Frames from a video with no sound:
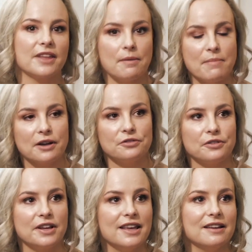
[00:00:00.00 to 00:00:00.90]
Came back for
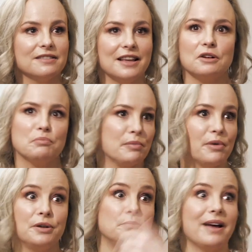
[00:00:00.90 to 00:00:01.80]
a year and then got
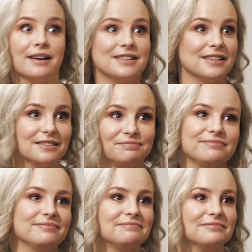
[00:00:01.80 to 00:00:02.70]
promoted back to
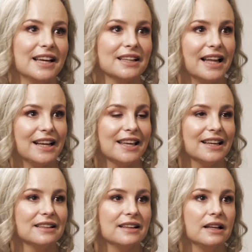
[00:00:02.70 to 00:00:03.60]
Adelaide
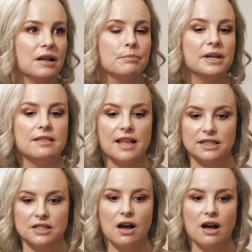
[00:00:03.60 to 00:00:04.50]
again. But in
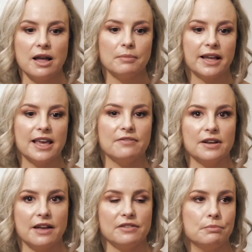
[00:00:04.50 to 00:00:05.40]
that time, like
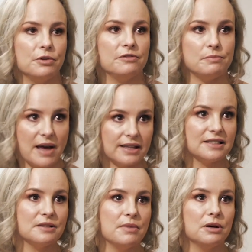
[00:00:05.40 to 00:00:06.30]
even having moved back
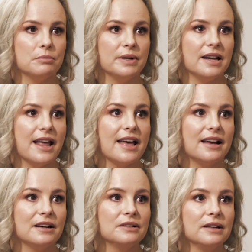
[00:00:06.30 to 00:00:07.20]
to Melbourne
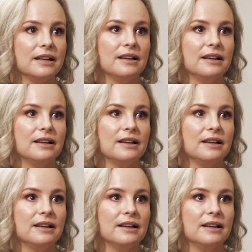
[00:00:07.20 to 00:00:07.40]
now,